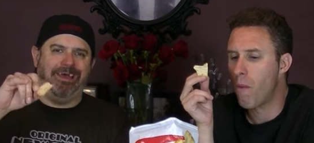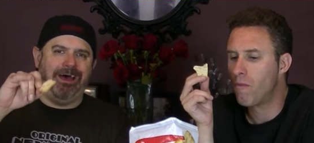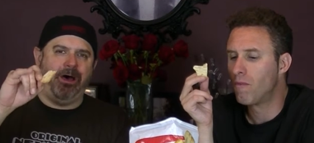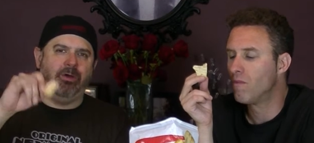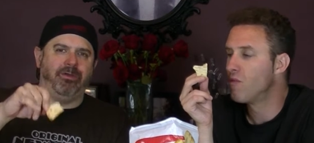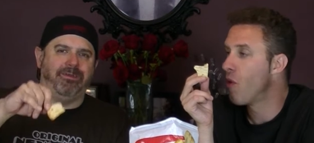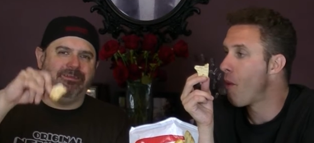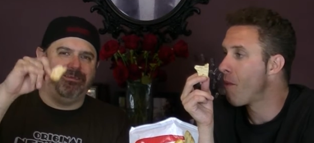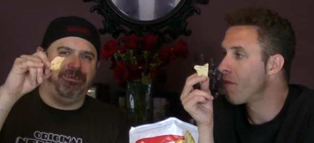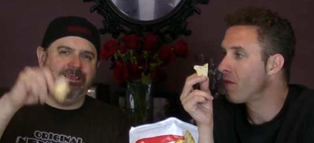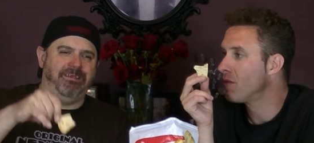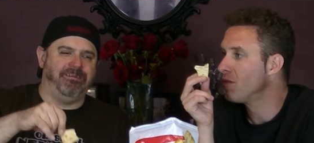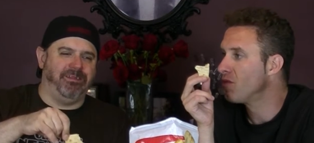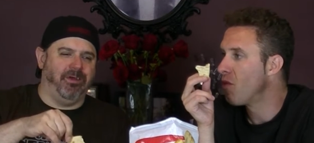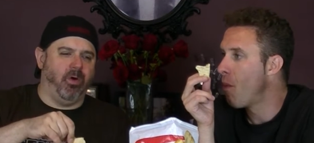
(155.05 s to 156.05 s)
Speaker 1: Italian
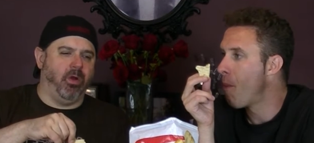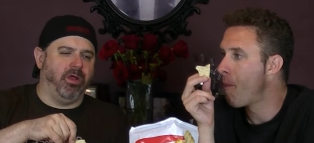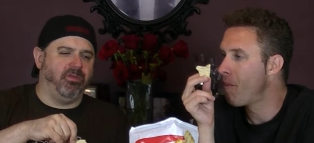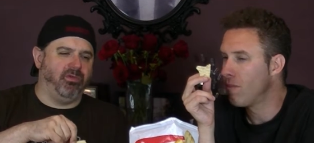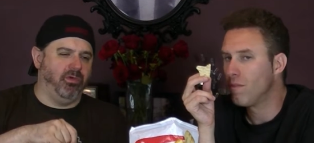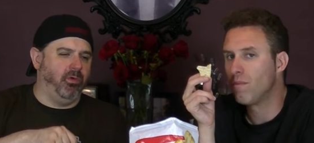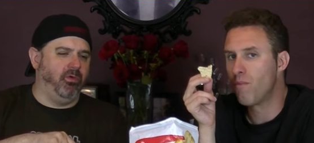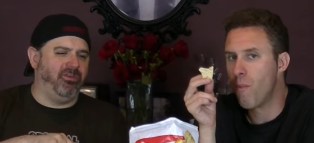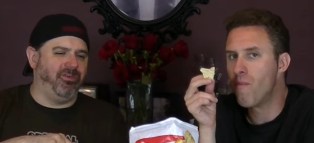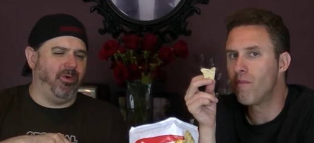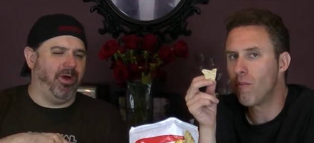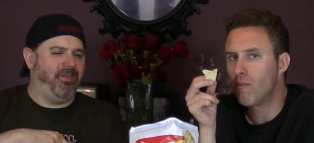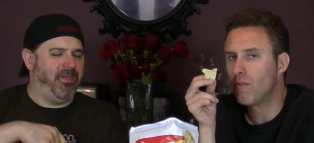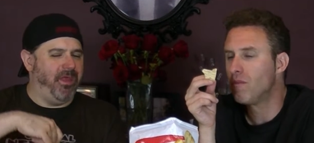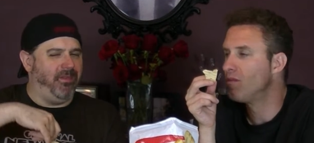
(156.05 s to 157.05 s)
seasoning on it too. Mm-hmm. So
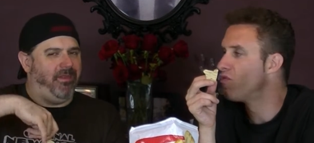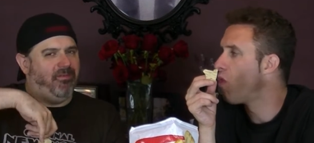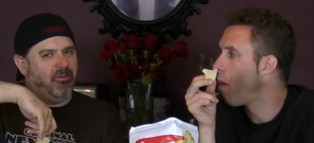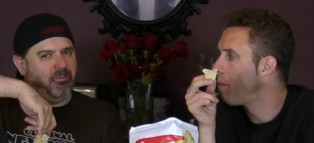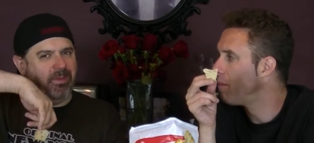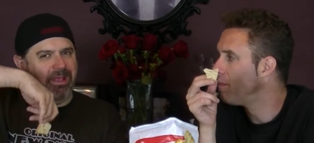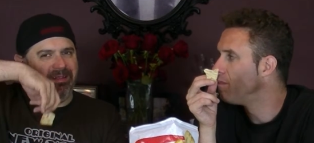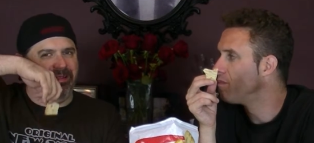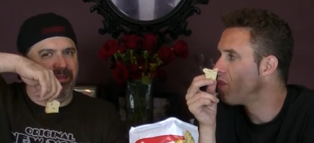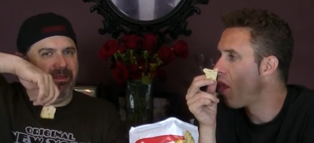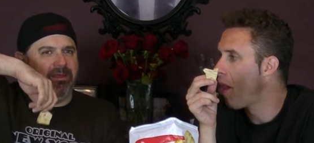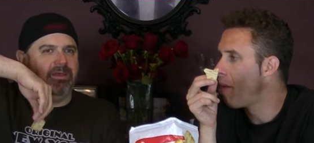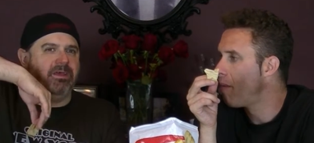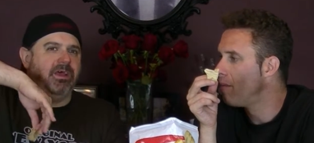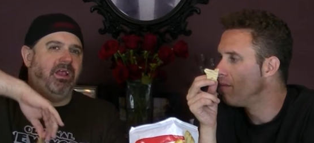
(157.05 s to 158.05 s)
I think these are
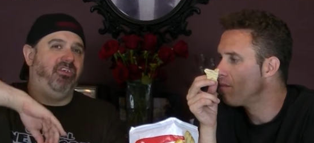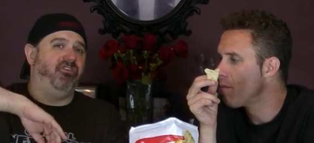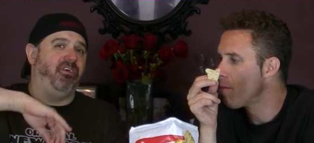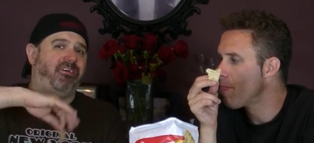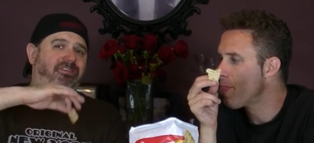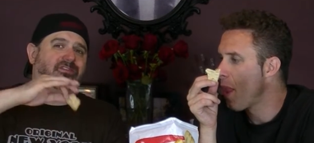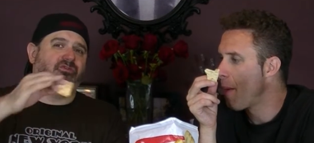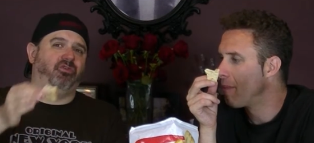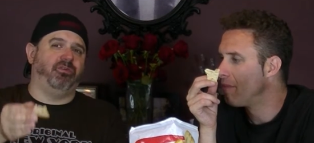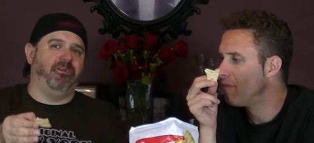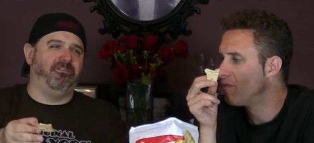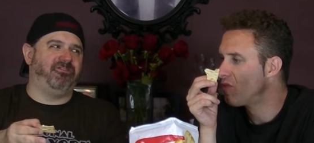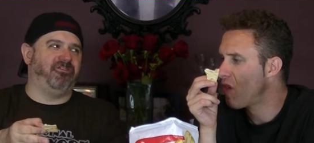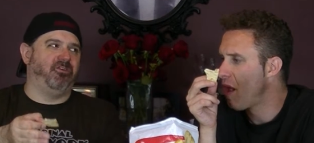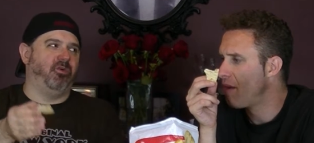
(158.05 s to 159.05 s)
basically just the
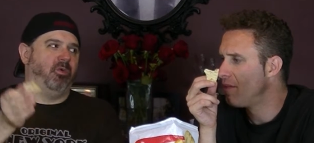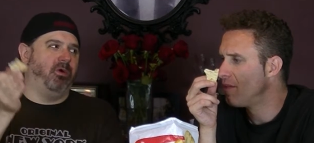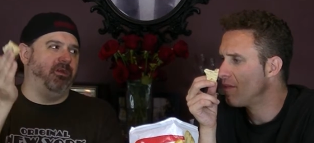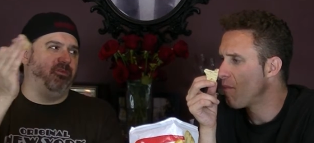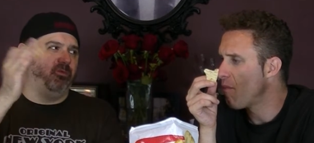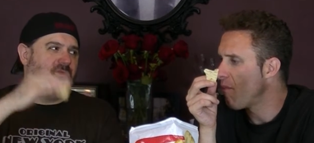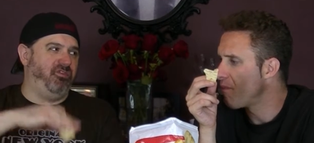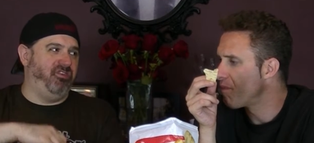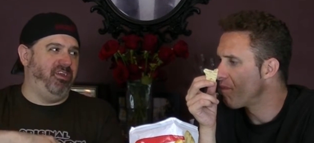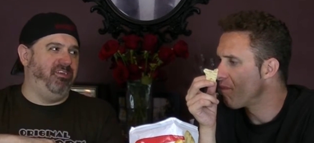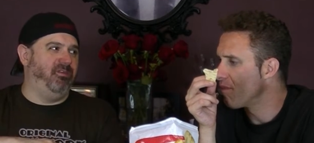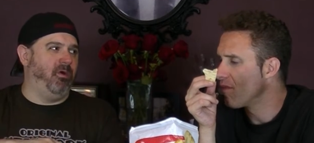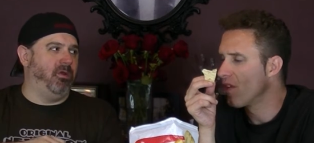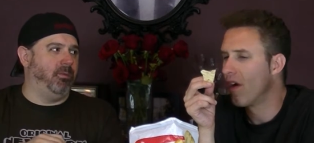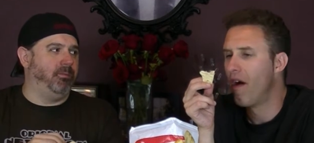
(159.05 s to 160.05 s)
traditional ones with cheese
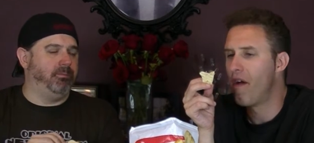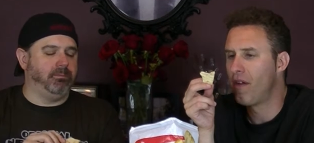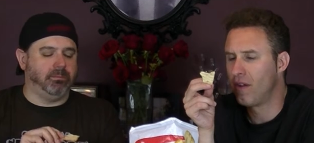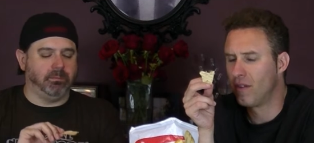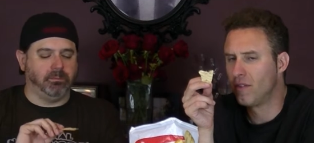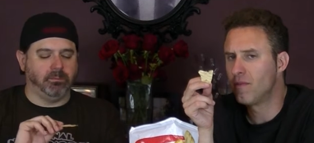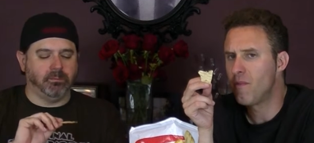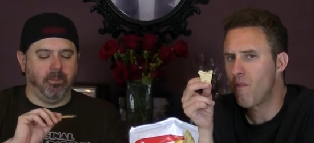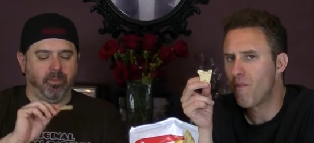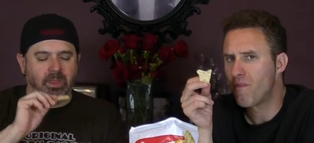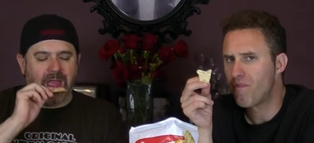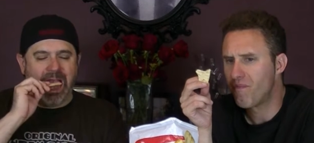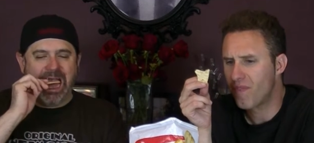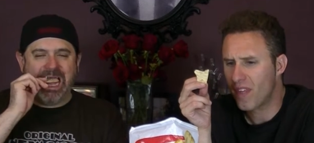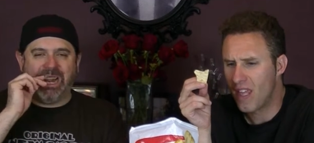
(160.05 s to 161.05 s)
on
Speaker 2: them.
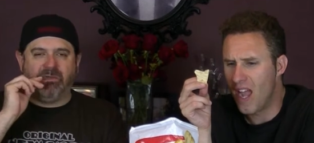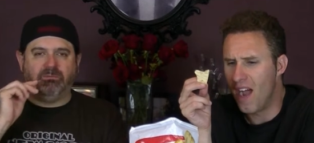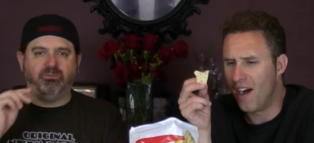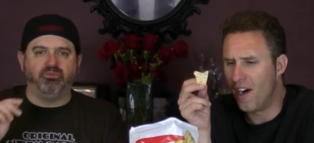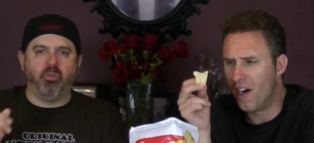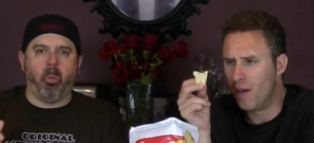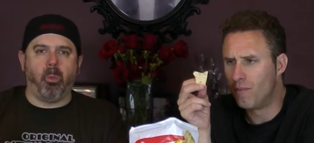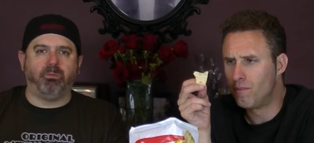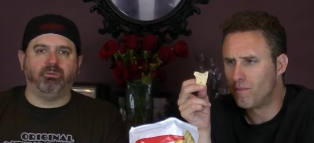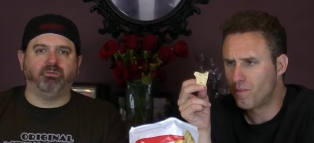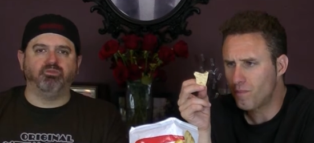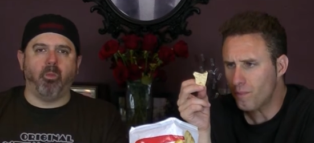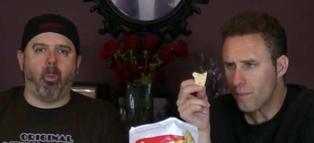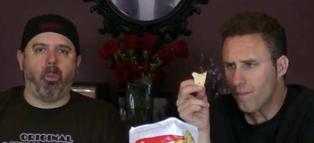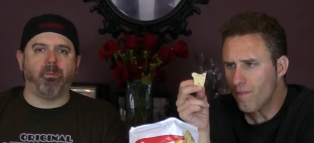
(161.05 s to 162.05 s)
Mm-hmm. Yeah. Um,
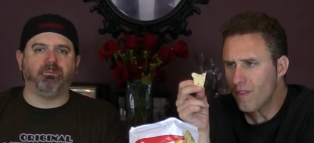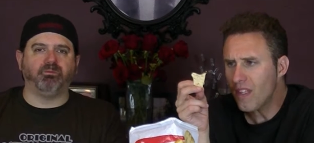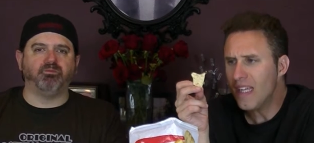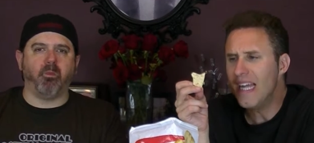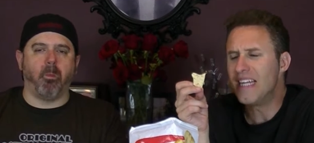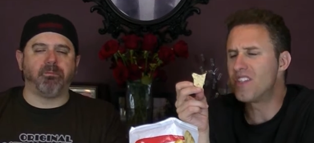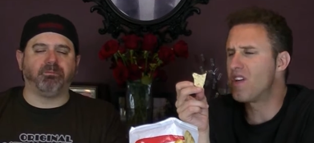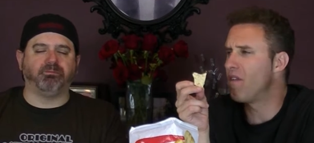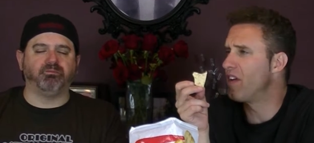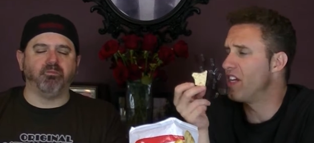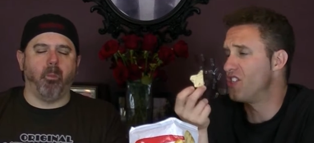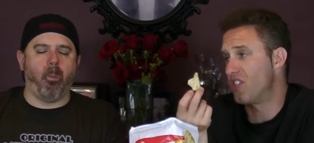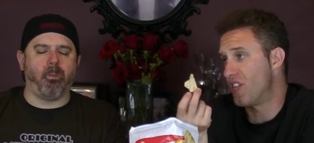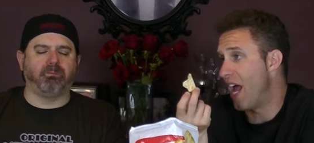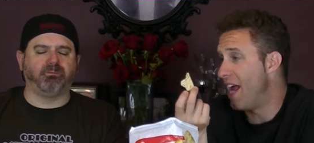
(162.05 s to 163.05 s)
it's definitely
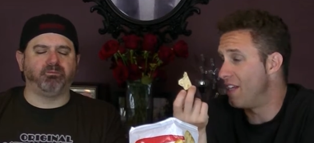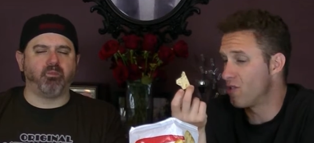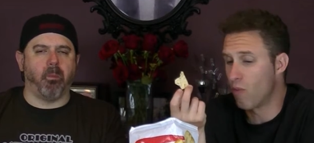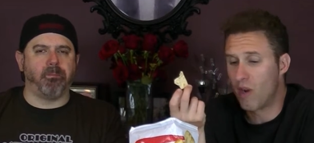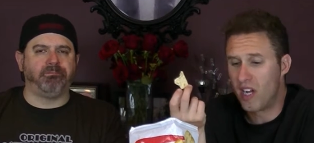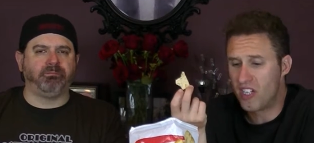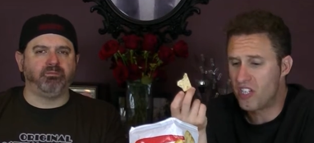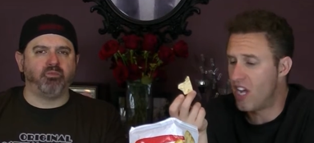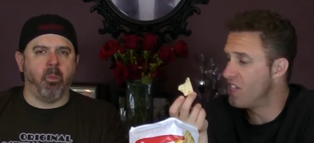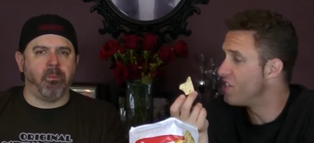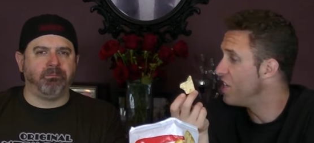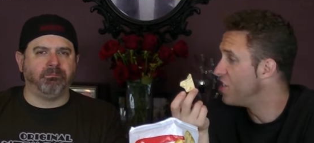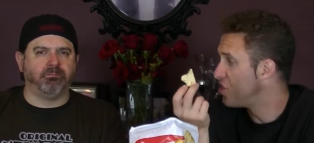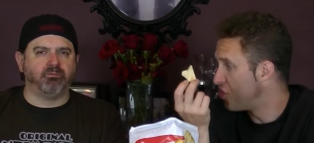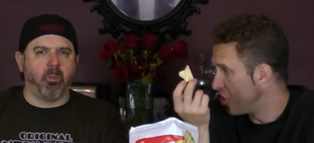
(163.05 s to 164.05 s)
it's that. It's what it says.
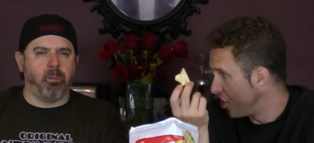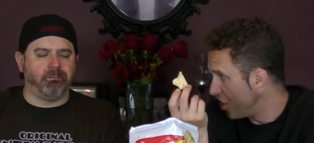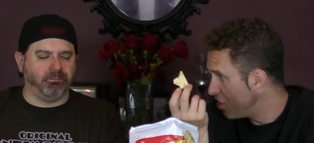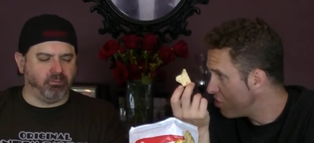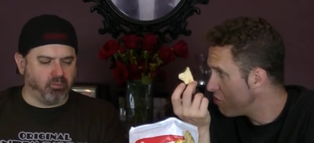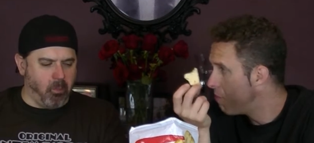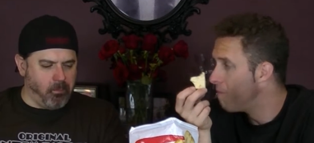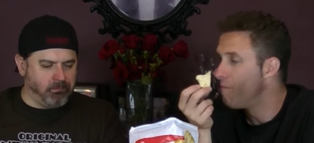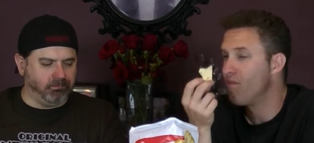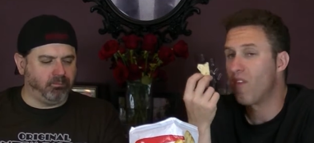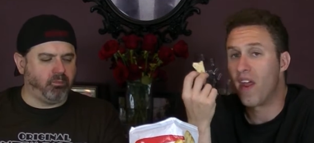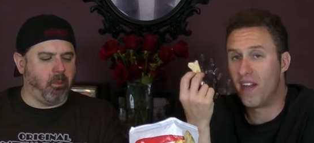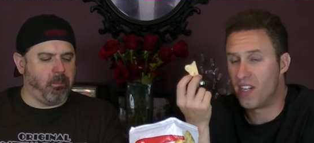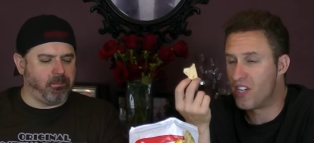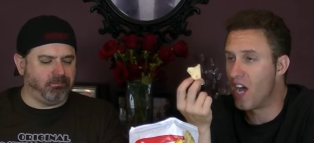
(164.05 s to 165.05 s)
It's cheese mm-hmm.
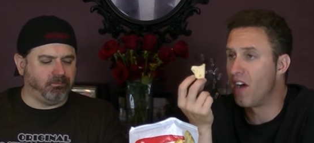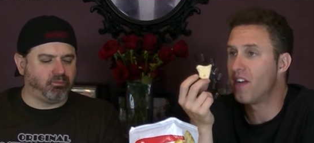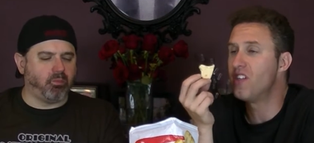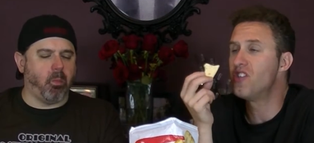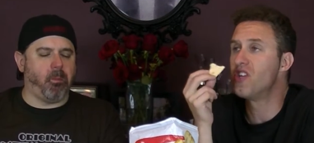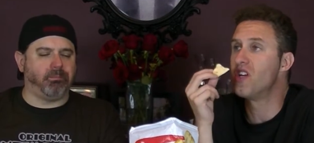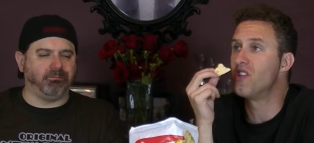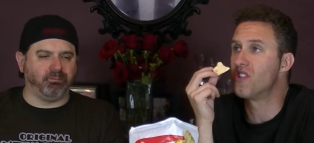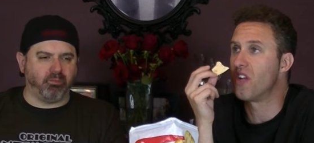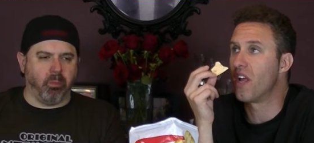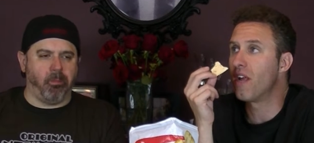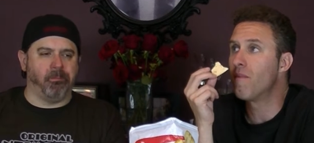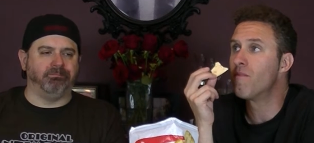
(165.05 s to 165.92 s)
and Italian seasoning.